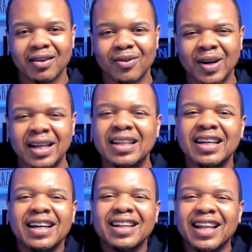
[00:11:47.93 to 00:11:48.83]
Right?
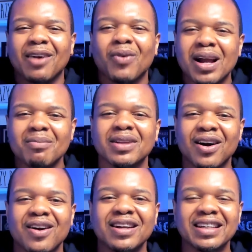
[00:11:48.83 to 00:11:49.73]
Like what I'm
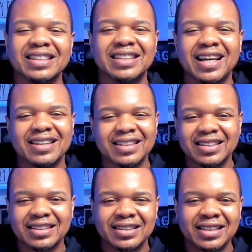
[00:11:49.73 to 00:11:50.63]
learning is that this
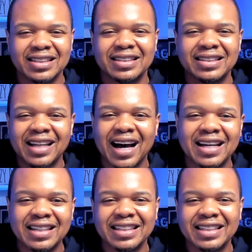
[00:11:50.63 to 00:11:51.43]
is just not,